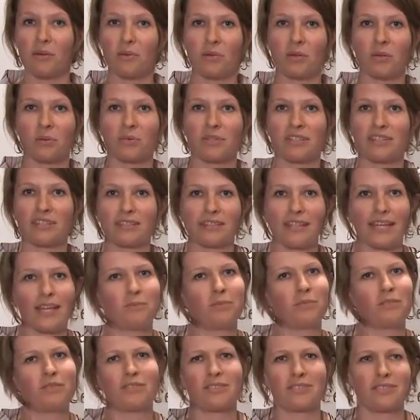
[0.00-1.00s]
We'll read the
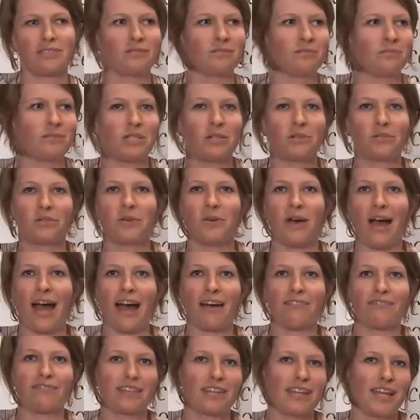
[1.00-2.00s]
labels and we don't know
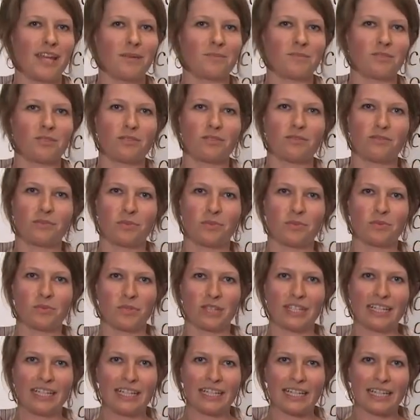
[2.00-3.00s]
half the names of the foods
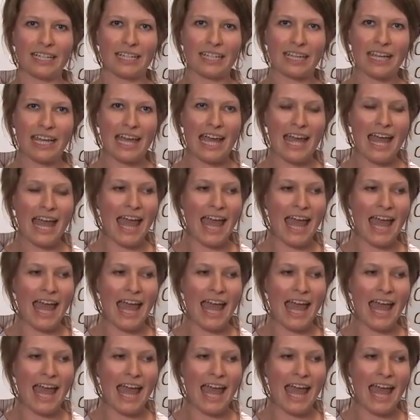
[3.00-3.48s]
we're eating.